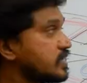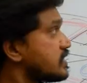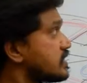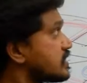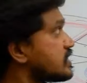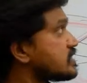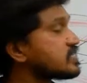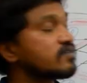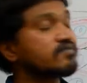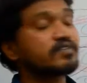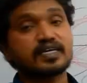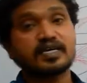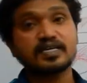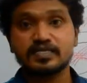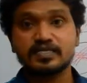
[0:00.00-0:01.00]
In case of
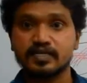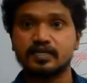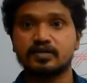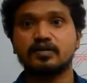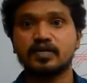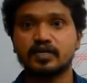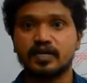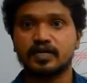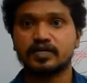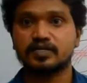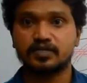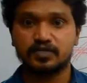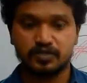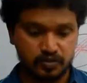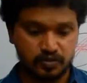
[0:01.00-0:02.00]
dense irregular
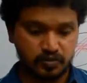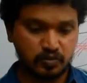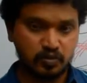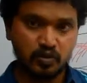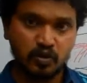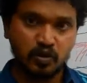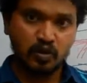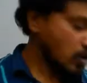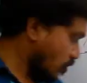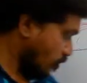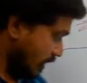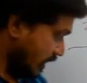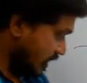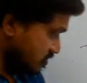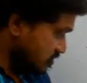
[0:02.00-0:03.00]
connective tissue,
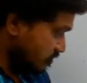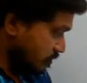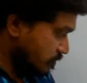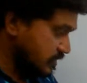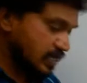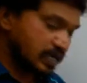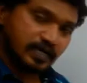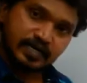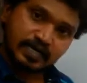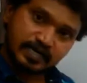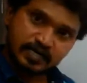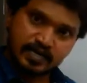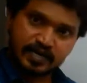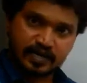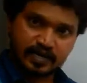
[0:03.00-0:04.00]
collagen fibers are
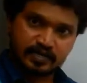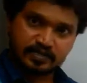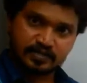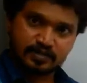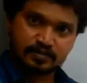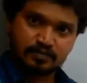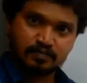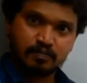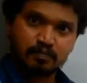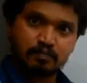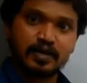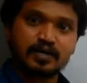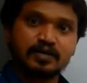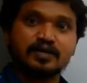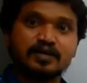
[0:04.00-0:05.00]
densely arranged
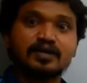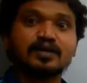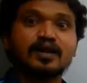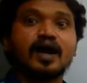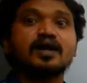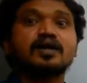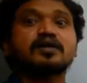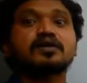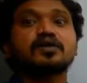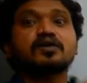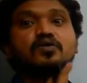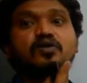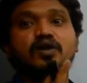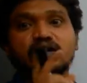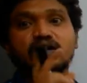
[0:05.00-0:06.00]
but not
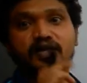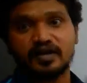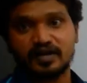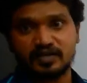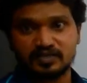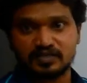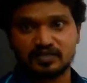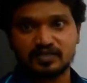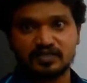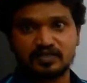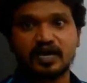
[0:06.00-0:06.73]
regularly arranged.